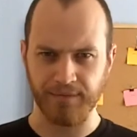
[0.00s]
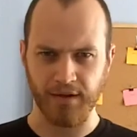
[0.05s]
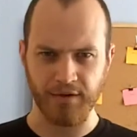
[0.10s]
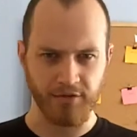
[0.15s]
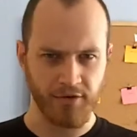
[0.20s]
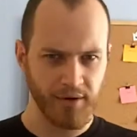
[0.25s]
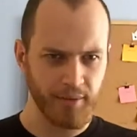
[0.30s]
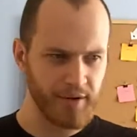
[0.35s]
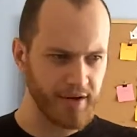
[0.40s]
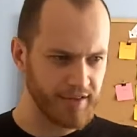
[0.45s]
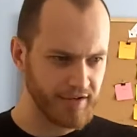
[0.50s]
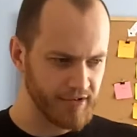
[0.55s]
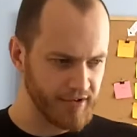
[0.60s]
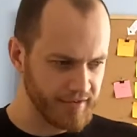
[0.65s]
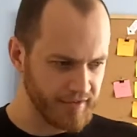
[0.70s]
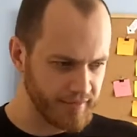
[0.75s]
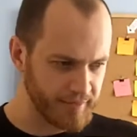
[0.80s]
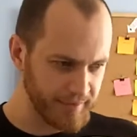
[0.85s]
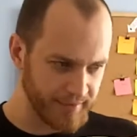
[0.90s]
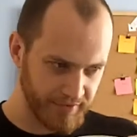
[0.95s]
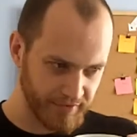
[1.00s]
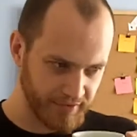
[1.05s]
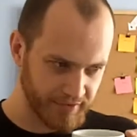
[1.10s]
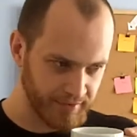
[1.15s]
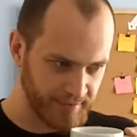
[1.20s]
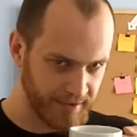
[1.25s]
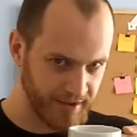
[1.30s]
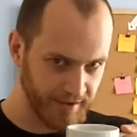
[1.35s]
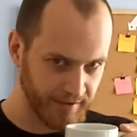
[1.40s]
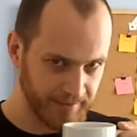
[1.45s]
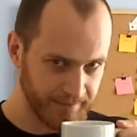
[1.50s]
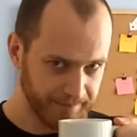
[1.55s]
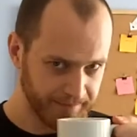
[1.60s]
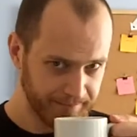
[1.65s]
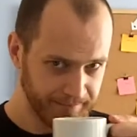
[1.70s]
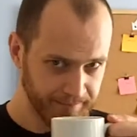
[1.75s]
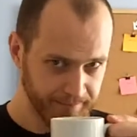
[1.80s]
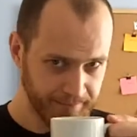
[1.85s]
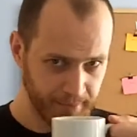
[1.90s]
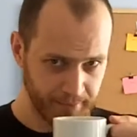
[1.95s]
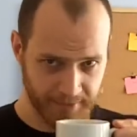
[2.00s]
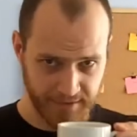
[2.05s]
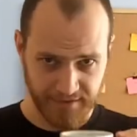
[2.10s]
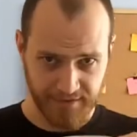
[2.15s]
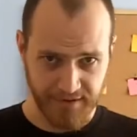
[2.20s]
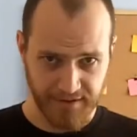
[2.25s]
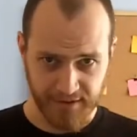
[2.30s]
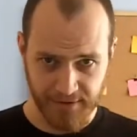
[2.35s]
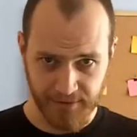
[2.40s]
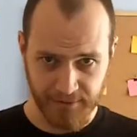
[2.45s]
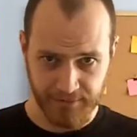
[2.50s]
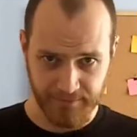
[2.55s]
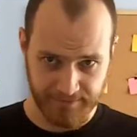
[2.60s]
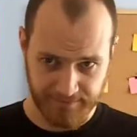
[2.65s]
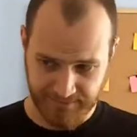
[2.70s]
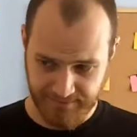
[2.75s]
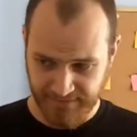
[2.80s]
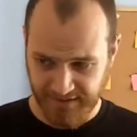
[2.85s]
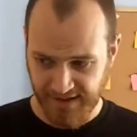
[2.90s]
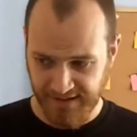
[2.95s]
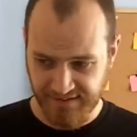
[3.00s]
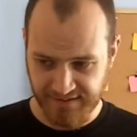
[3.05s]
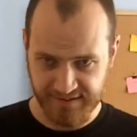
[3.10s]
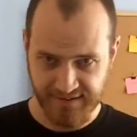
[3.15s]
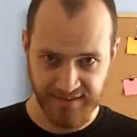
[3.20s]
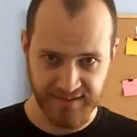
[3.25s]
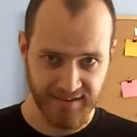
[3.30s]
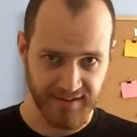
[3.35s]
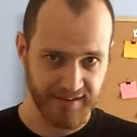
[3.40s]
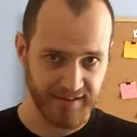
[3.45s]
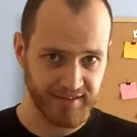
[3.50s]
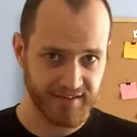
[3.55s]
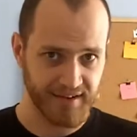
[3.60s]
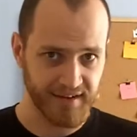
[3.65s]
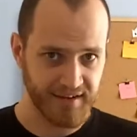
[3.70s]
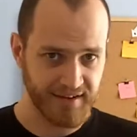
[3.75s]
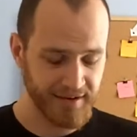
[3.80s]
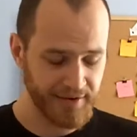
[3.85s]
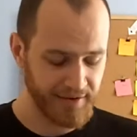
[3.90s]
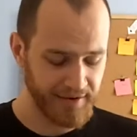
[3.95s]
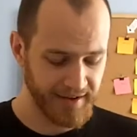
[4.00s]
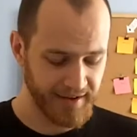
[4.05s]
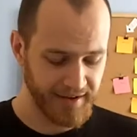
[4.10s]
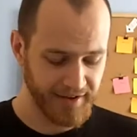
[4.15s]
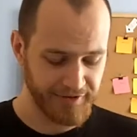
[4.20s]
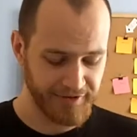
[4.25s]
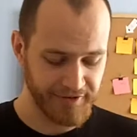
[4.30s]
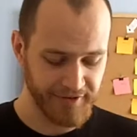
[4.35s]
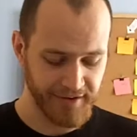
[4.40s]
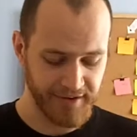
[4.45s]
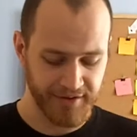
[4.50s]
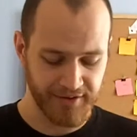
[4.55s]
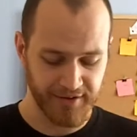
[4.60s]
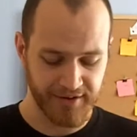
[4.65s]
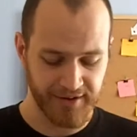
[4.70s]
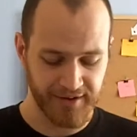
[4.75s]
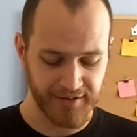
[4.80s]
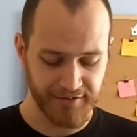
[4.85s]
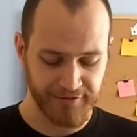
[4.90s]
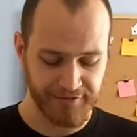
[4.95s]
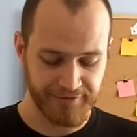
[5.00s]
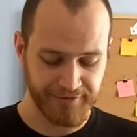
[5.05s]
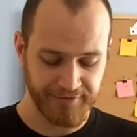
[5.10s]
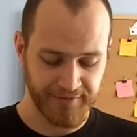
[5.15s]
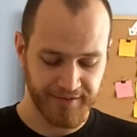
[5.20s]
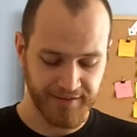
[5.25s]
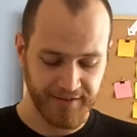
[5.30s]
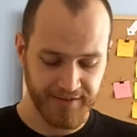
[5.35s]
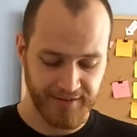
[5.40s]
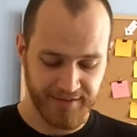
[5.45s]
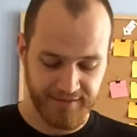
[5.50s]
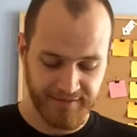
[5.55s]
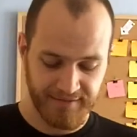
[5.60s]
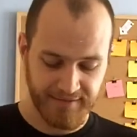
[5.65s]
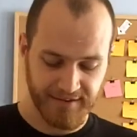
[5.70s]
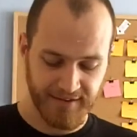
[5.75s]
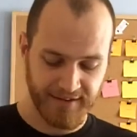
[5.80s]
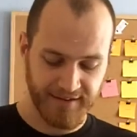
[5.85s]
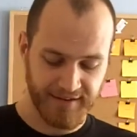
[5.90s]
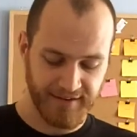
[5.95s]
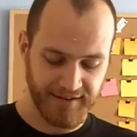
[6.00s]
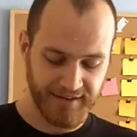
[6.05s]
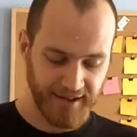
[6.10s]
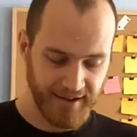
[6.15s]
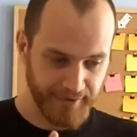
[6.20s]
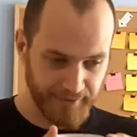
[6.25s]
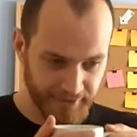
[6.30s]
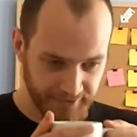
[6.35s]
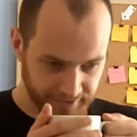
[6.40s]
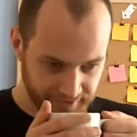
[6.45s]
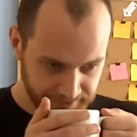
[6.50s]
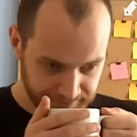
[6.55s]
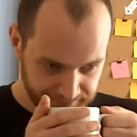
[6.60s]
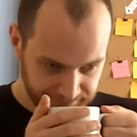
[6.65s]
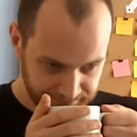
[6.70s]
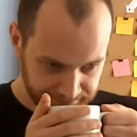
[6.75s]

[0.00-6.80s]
It's really weird. There is a specific smell, but because I don't taste things, I don't have a good enough like language.